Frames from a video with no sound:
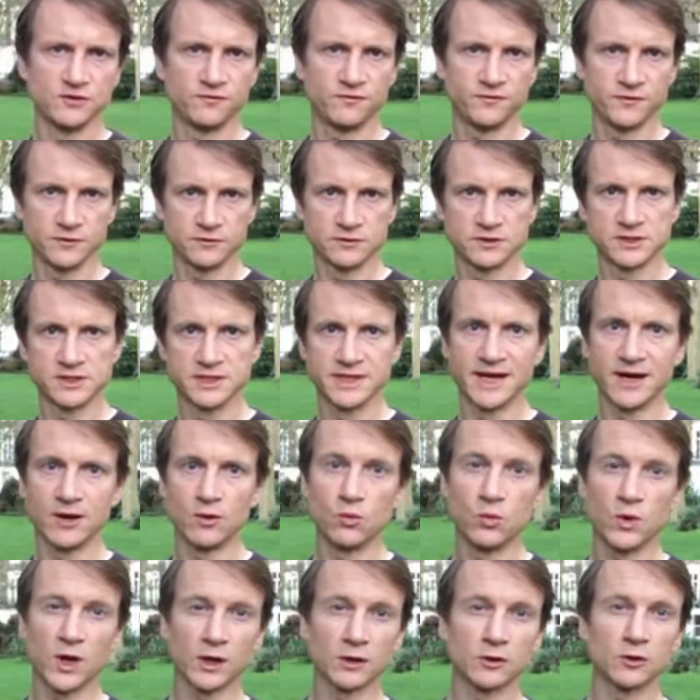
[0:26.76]
fields are now
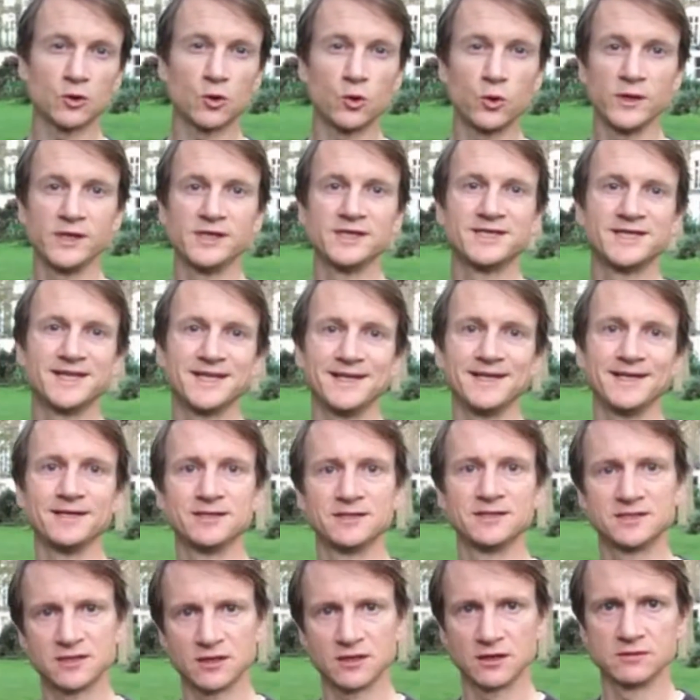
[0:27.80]
1
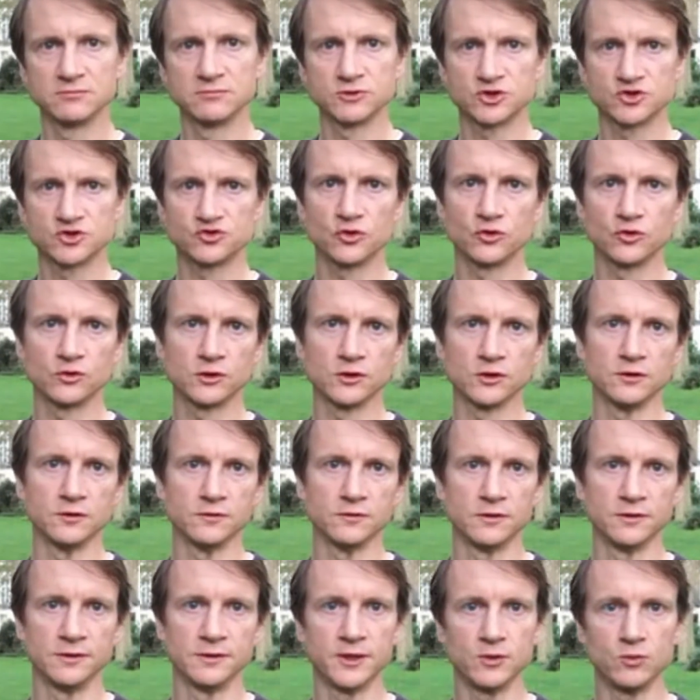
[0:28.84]
quintillion times stronger
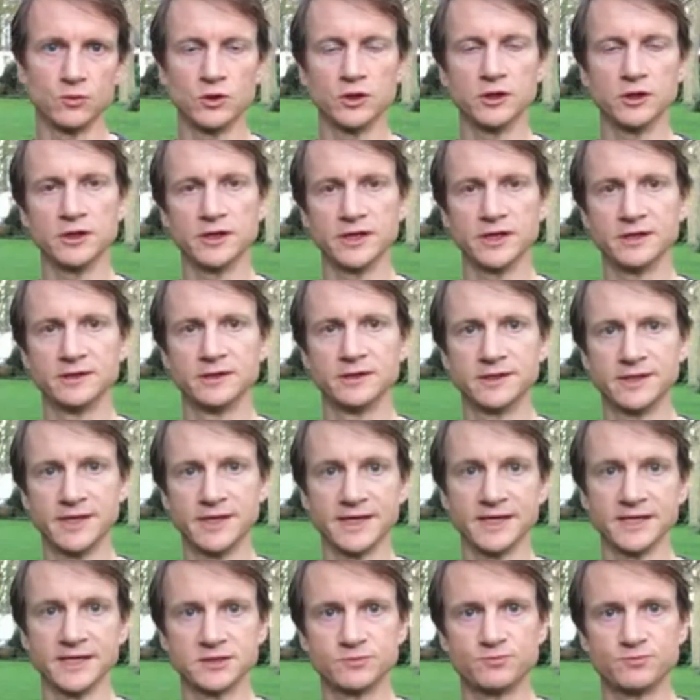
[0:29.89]
than they were in the
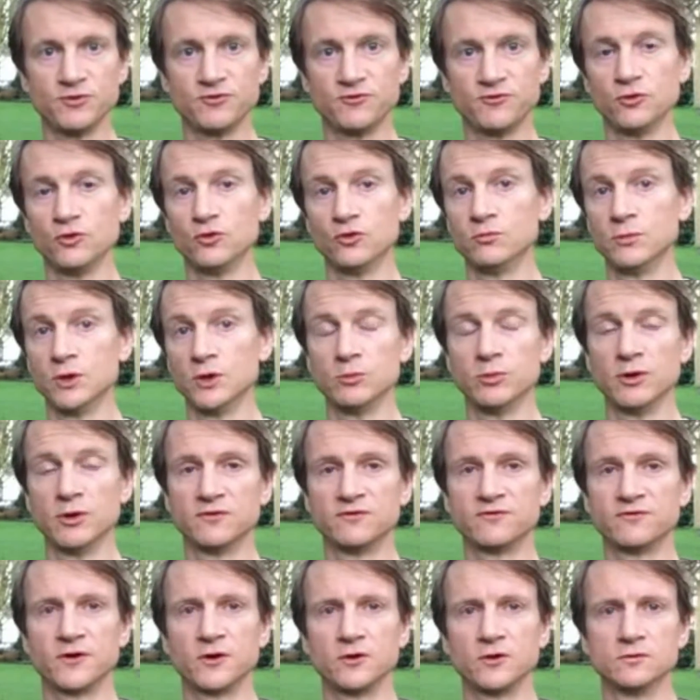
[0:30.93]
days before mobile
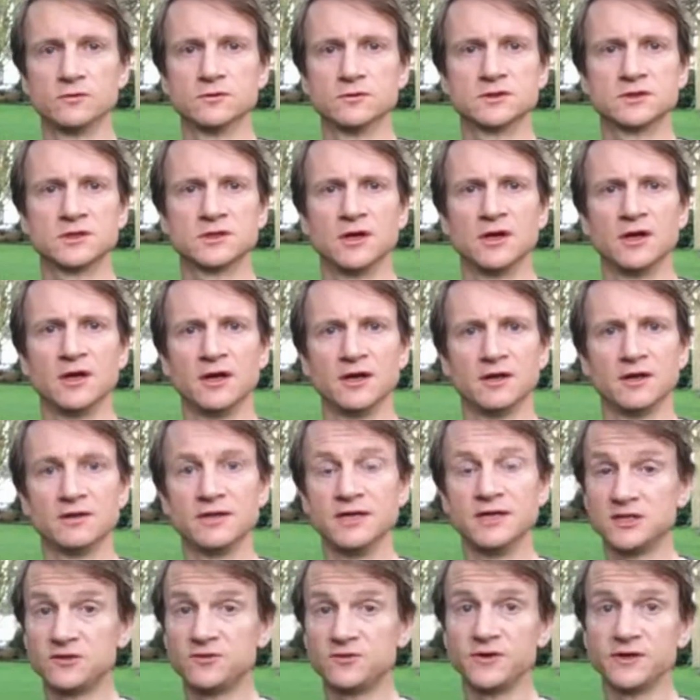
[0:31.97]
phones.
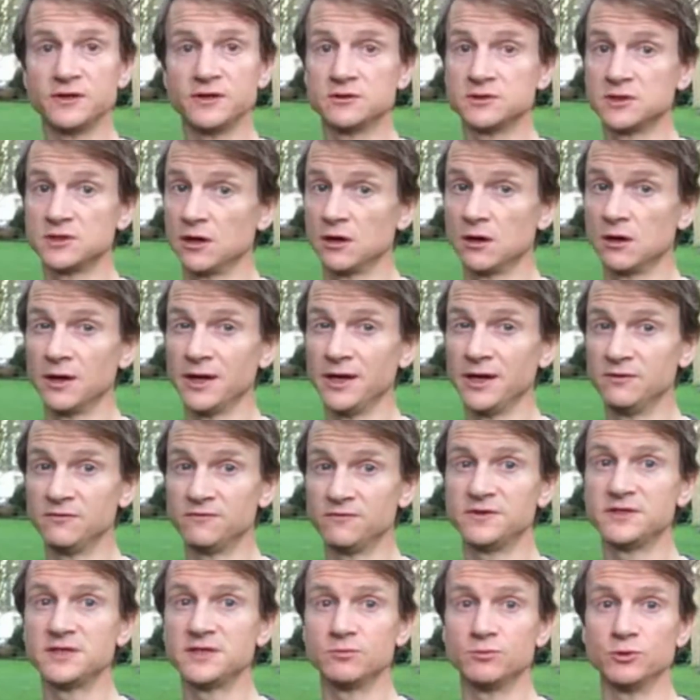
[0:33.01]
These fields are
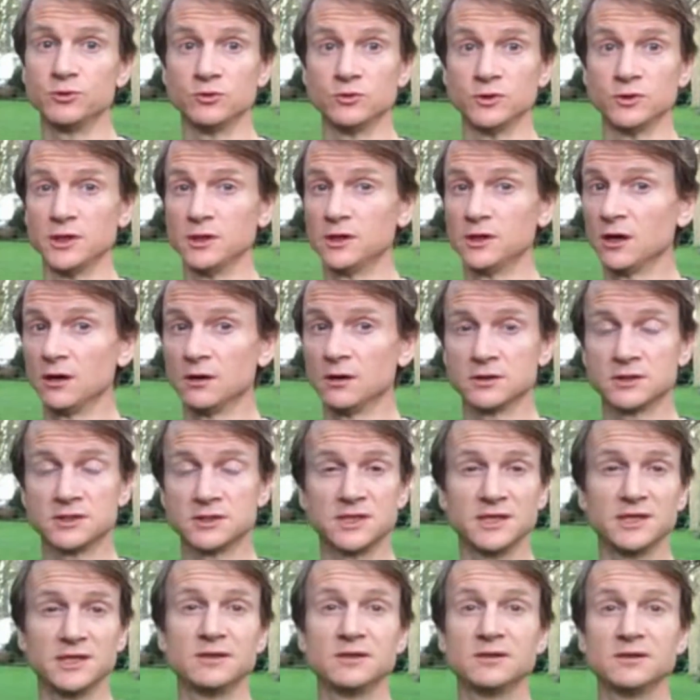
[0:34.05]
invisible, you can't
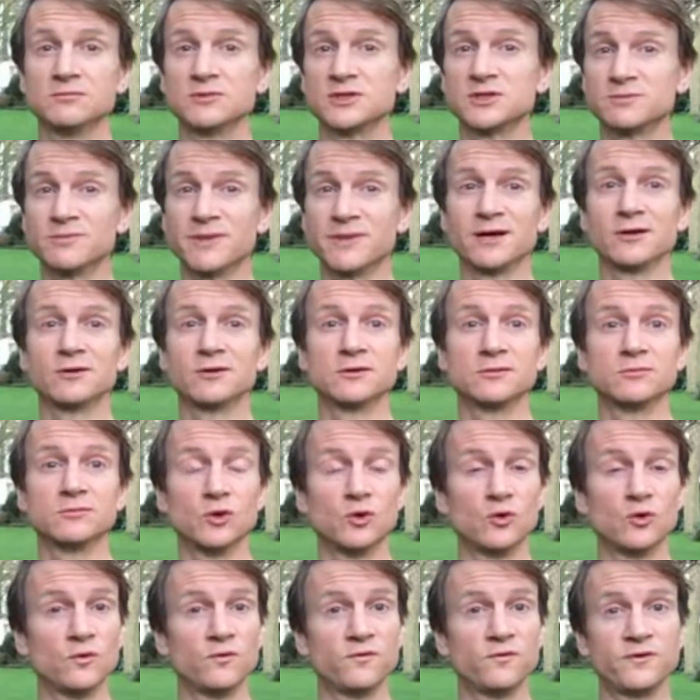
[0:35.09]
see them, smell them
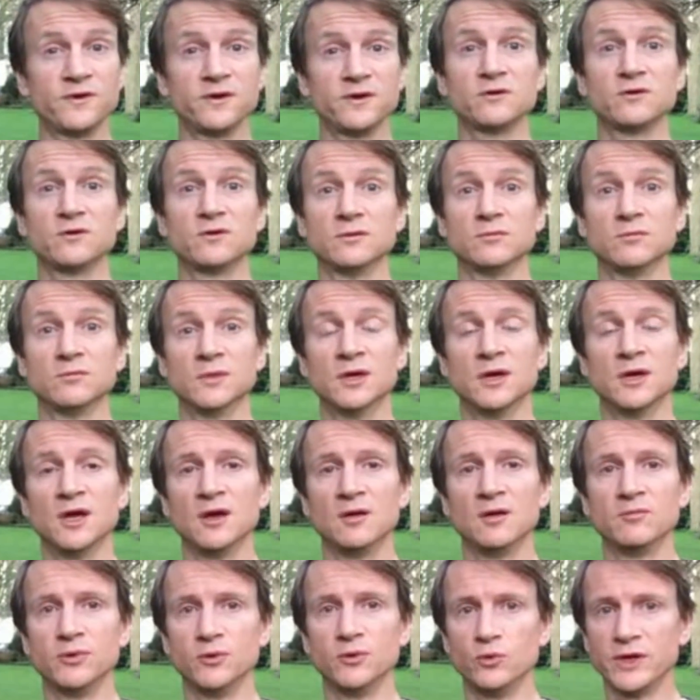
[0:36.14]
or feel them,
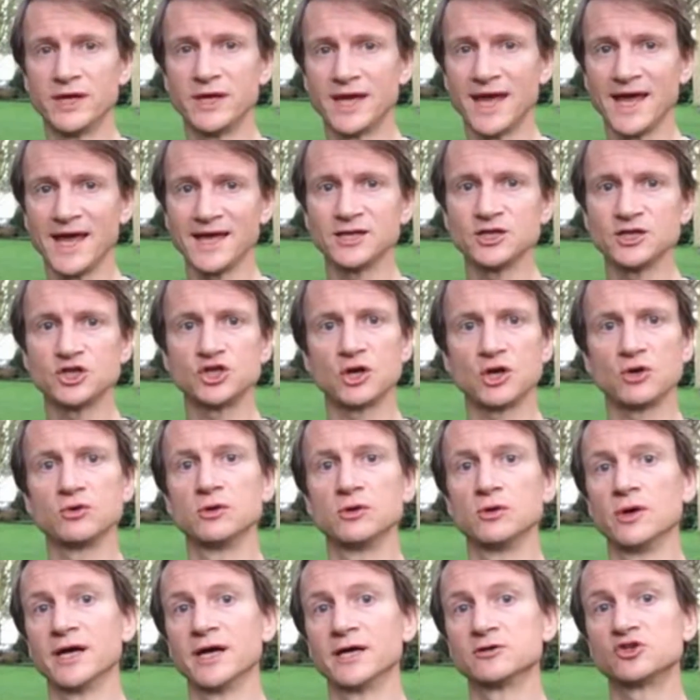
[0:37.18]
but we can show
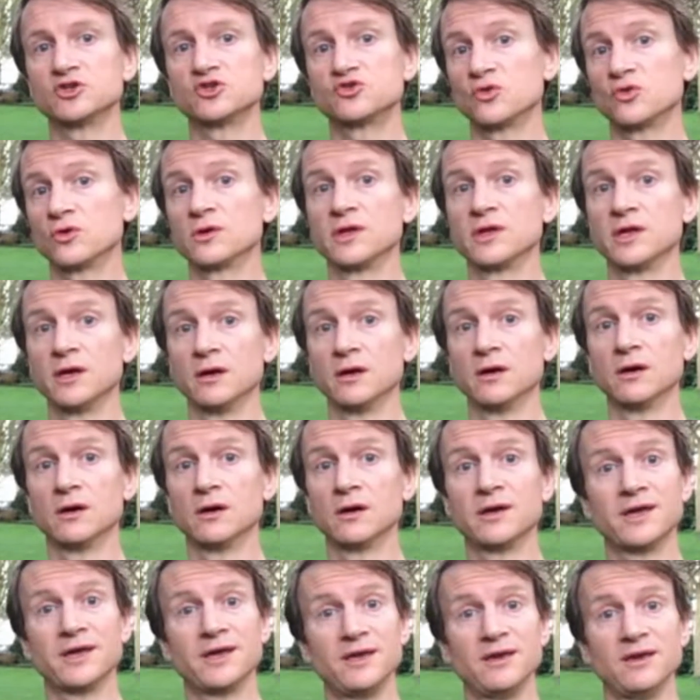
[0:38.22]
you how strong they are
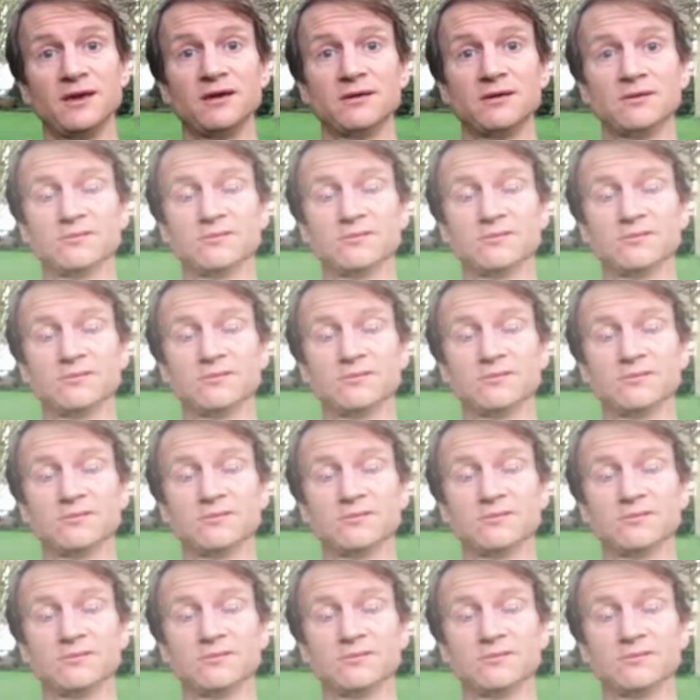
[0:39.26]
here.